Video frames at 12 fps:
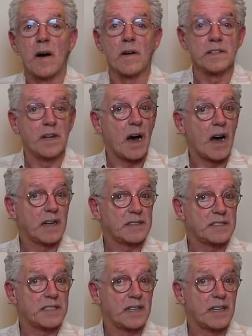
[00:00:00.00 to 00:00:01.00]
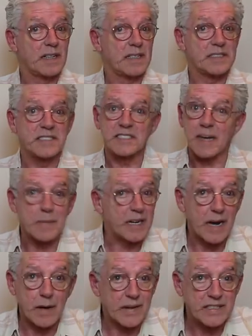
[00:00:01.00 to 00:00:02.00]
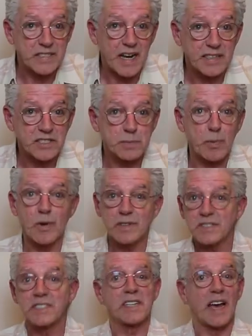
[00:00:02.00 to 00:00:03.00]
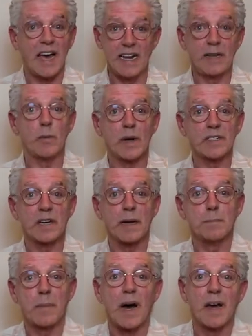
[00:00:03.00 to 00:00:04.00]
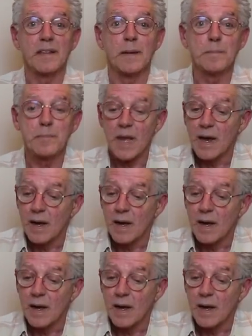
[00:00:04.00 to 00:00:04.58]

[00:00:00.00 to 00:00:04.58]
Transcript: are not seminary textbooks. Anyone can buy them.